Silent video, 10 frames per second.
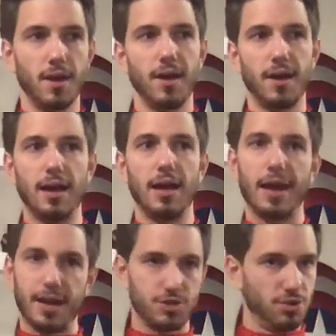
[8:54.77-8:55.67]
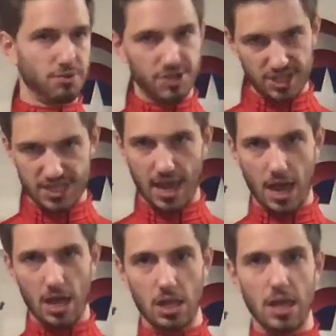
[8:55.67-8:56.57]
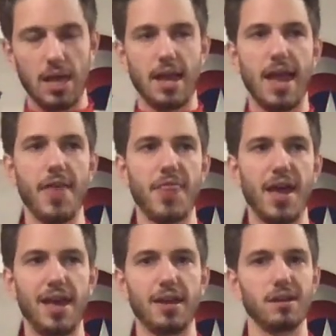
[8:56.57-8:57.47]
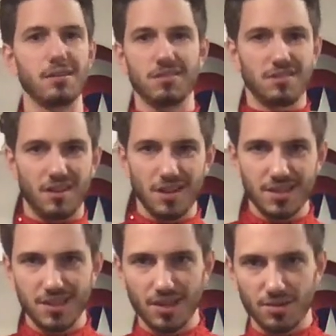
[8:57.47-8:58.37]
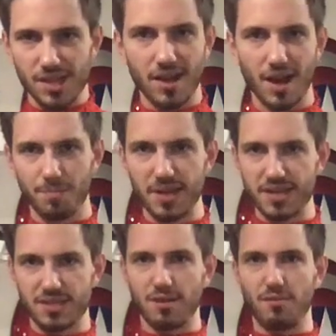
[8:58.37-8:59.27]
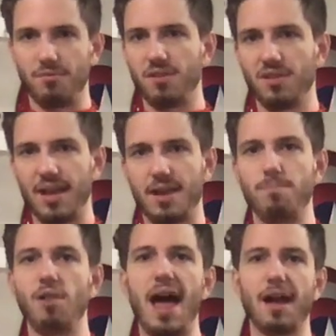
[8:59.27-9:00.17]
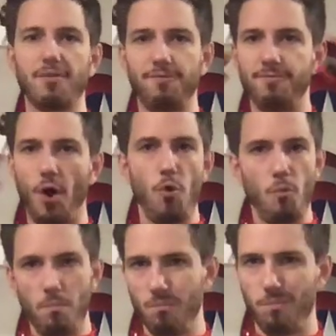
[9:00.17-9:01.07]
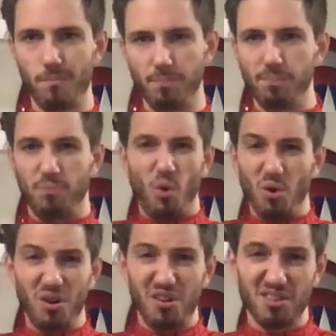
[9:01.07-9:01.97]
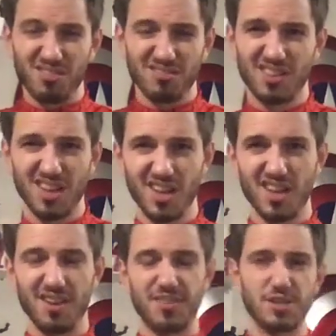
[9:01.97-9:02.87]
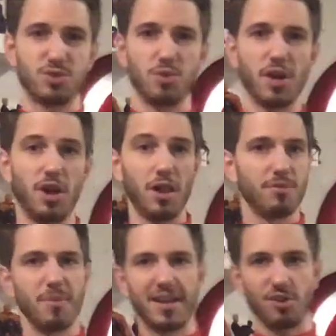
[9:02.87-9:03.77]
And I drew it to scale, and then all I did was I got a piece of like black foam board, if that's what you want to call it, from like a